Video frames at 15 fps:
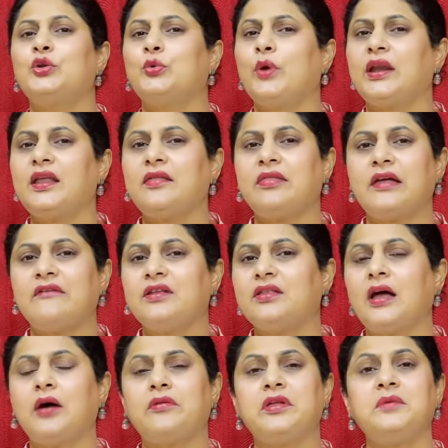
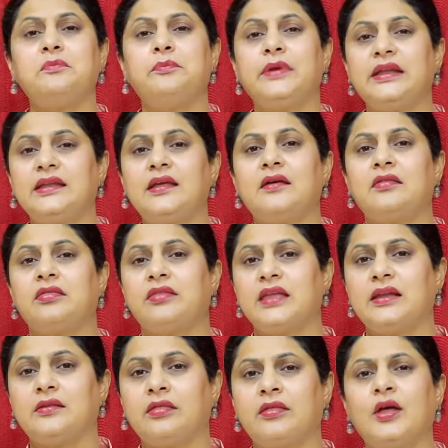27,000 BDS
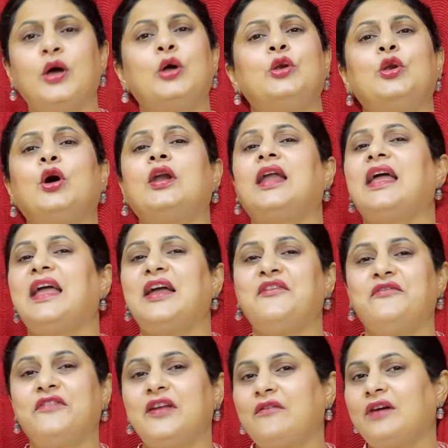seats, not
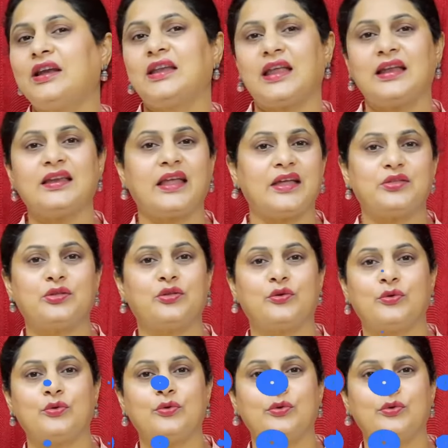everyone can get through.